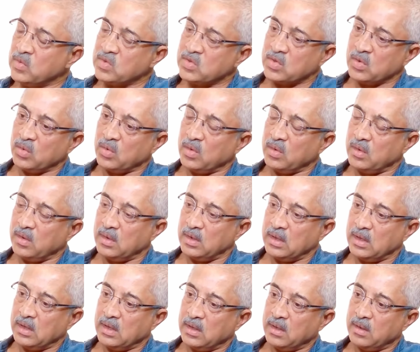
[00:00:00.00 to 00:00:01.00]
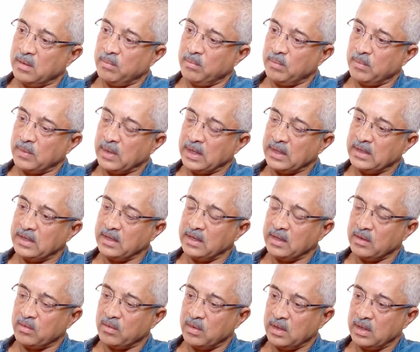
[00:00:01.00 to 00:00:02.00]
So I think
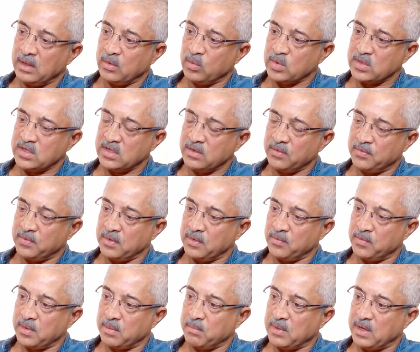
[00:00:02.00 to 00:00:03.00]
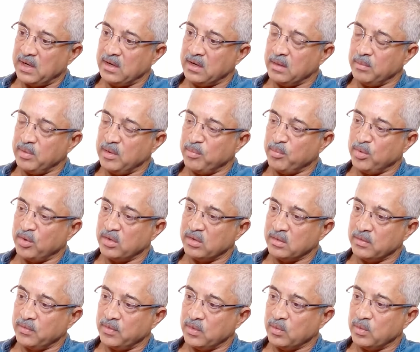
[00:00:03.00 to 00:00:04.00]
it was different from multiple
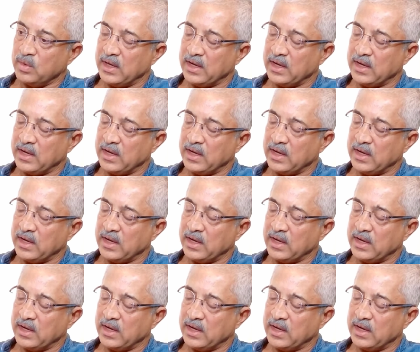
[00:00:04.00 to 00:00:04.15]
points of view.